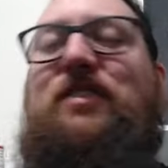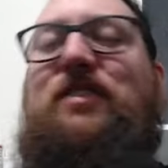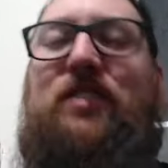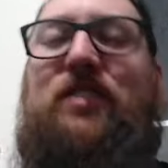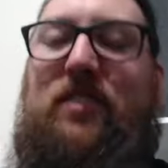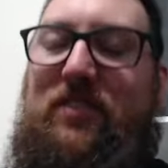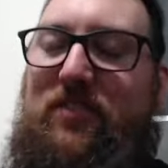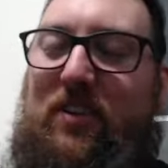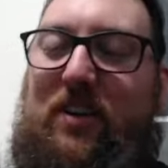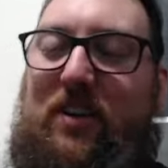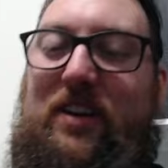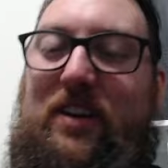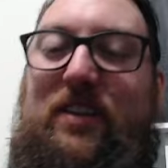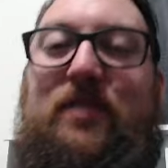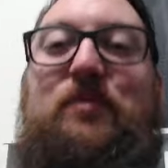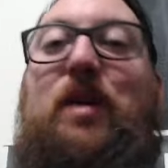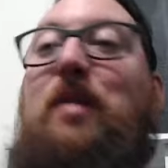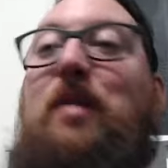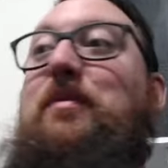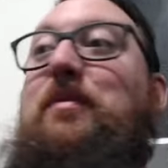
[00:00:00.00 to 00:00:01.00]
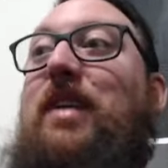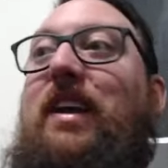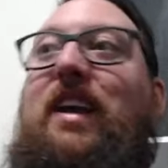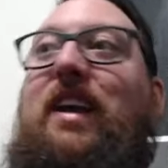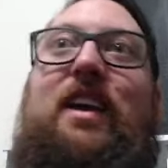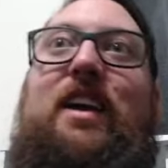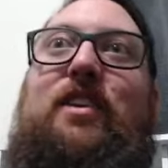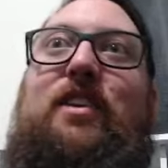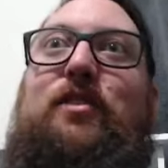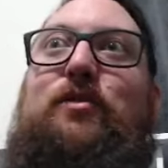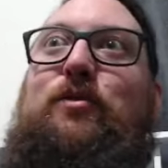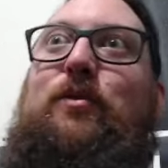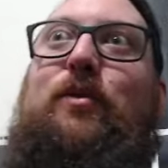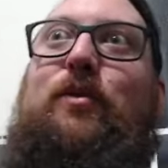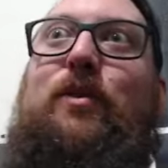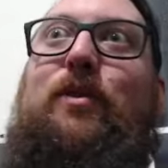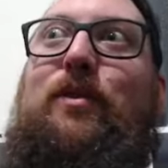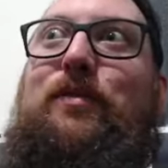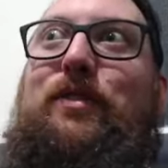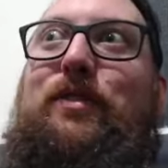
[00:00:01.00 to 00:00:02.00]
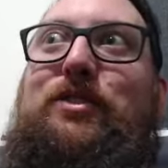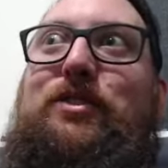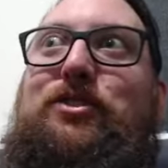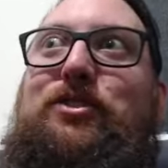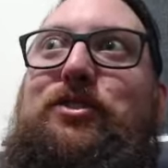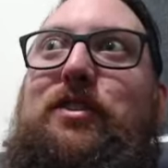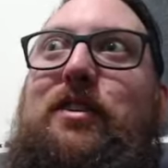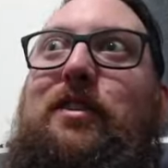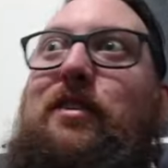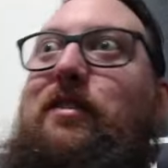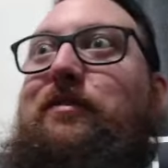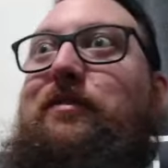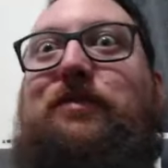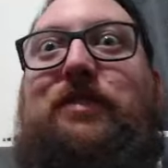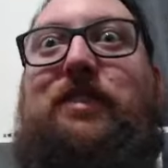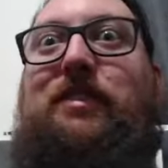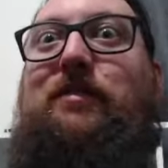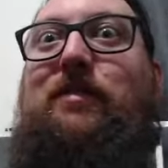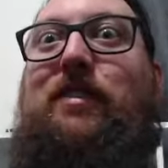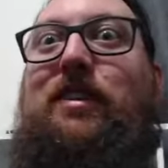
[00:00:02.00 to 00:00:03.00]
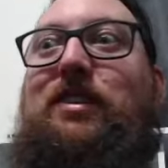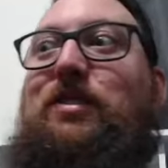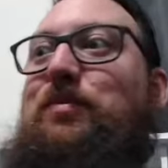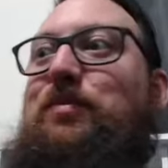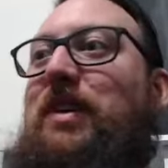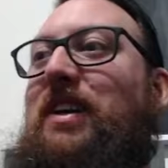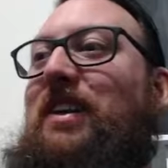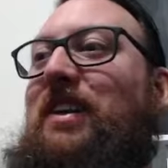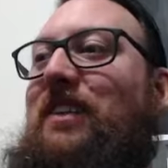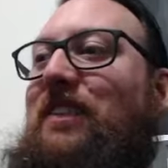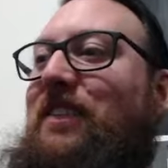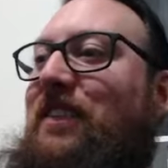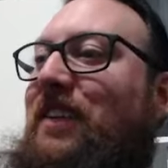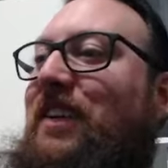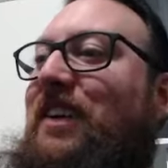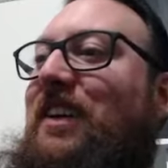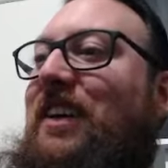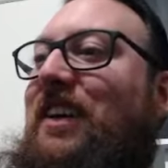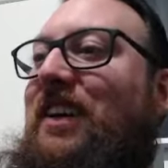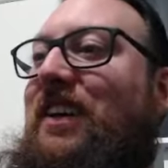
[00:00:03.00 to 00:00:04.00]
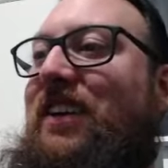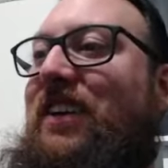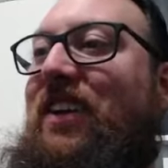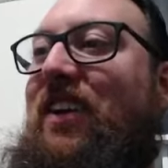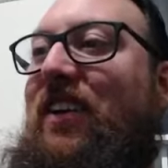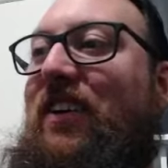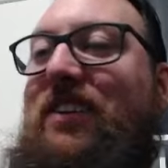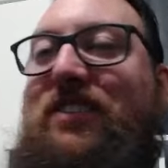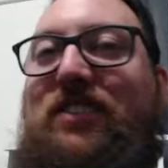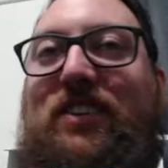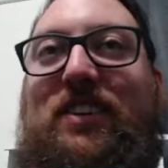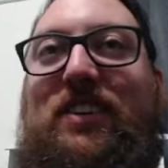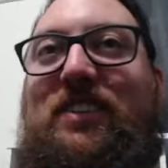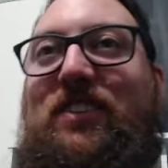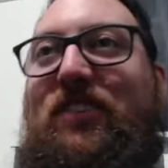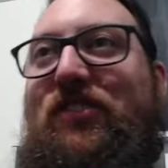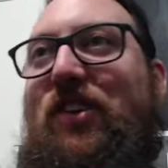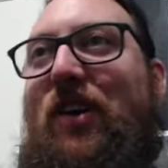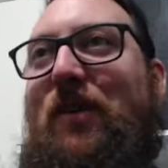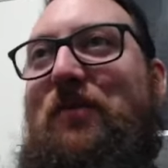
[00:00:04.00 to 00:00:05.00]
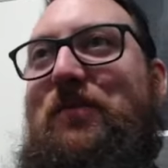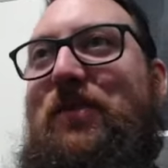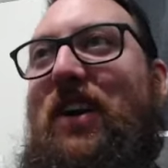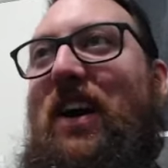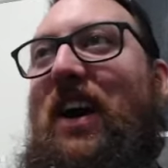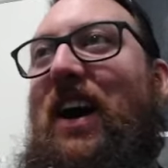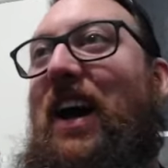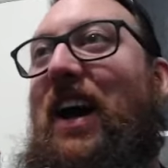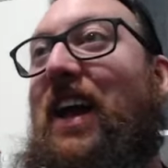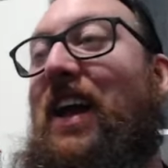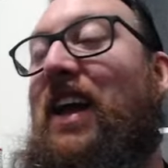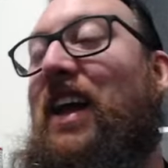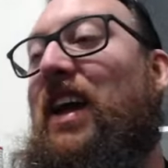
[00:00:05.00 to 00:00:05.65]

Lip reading: Sorry, by me getting a dwarf on the show, Flint Rustbeard. You know, he's a top guy.